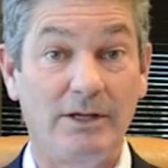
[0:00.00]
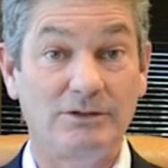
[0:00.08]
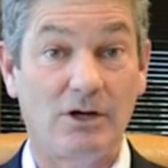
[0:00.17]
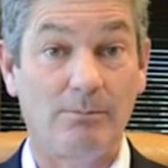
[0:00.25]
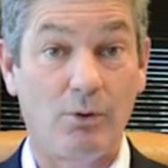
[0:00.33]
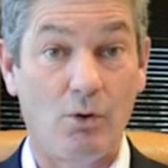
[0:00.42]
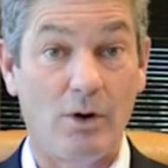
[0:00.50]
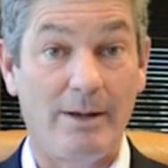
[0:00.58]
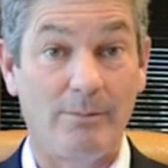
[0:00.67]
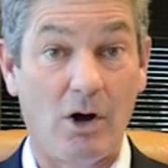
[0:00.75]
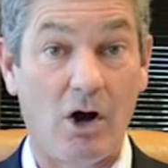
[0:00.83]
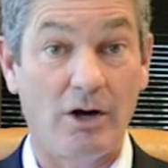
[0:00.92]
our POA&M
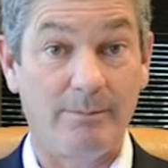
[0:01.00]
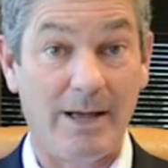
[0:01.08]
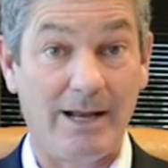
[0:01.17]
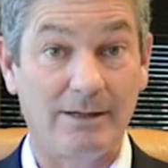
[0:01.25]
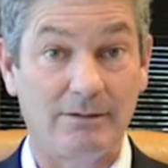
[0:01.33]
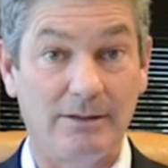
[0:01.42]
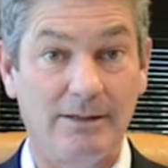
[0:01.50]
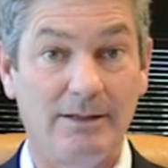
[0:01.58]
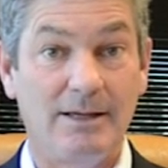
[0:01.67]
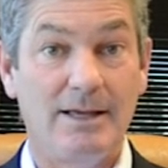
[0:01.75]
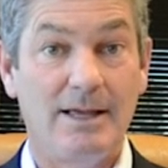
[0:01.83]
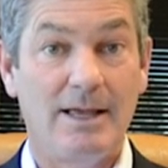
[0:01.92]
automatically
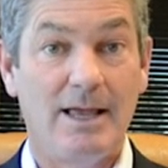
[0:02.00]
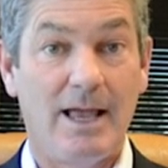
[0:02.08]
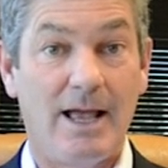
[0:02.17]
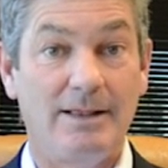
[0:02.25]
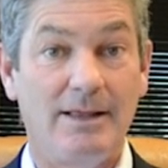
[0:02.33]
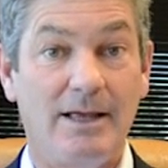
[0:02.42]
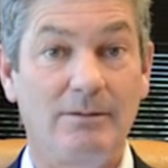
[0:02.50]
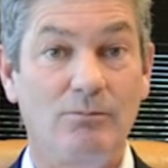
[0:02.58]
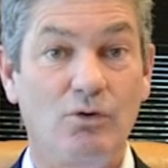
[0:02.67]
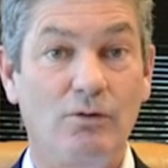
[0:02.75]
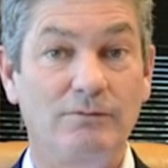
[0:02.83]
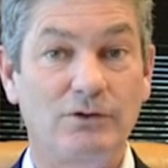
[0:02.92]
and then
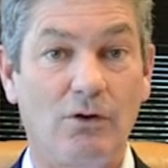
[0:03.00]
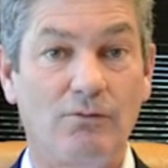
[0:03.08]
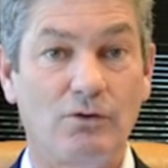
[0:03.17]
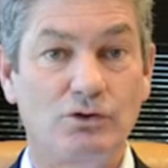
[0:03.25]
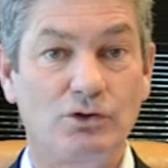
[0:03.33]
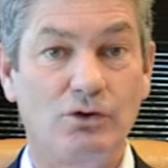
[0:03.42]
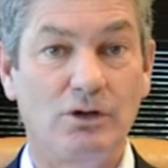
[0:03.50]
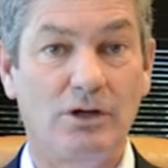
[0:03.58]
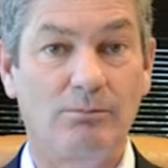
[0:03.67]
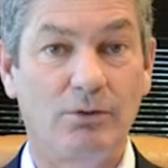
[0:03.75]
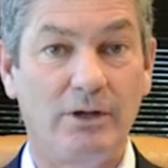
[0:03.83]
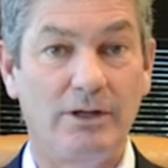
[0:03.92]
moves over to the
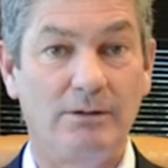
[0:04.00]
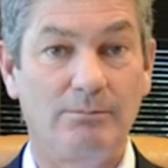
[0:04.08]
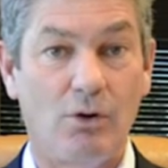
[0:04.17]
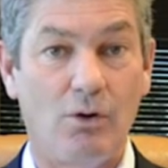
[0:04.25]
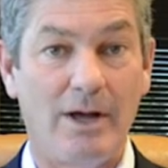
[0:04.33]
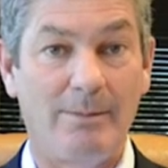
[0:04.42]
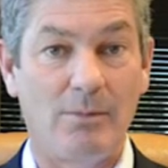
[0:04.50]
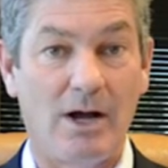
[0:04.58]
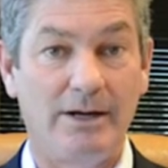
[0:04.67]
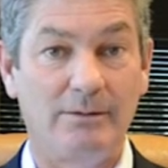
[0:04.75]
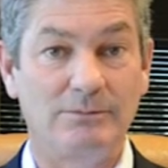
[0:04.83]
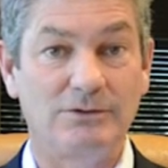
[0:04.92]
completed POA&M
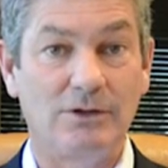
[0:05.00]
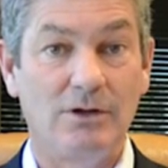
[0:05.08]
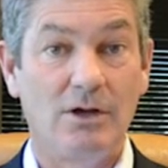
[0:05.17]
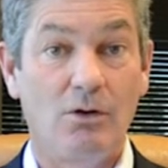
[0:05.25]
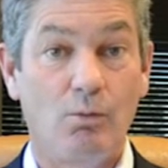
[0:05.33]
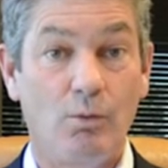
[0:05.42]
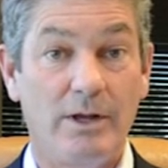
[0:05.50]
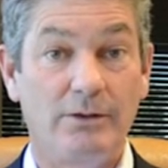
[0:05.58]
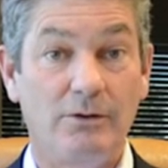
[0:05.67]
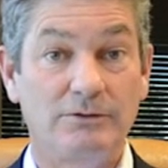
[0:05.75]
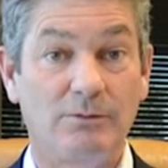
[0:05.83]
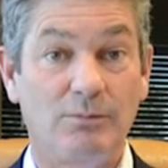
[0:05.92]
items when
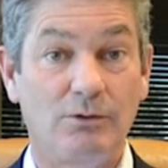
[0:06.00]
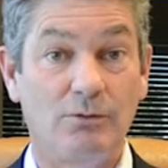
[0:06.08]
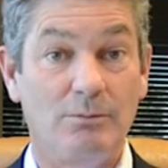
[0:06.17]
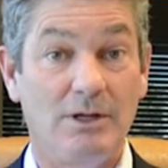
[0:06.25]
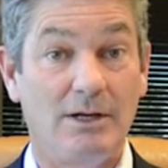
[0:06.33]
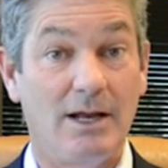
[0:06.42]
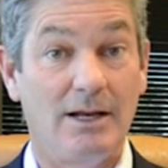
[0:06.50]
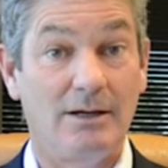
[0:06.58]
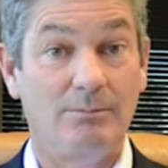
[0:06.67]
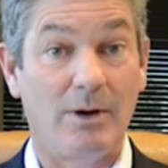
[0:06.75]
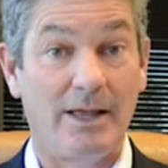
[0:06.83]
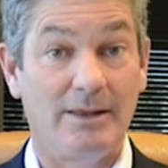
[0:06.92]
those have been
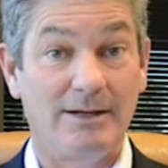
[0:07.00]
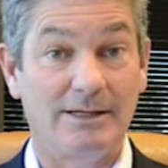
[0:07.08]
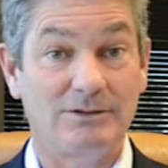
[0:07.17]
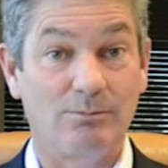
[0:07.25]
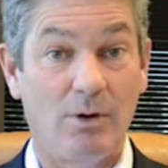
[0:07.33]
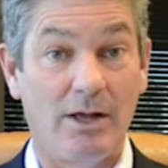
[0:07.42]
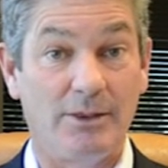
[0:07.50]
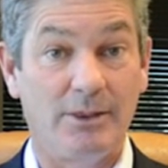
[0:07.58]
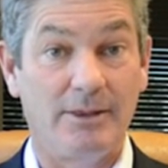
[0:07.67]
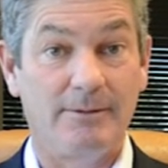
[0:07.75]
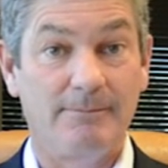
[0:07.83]
remediated by the next month.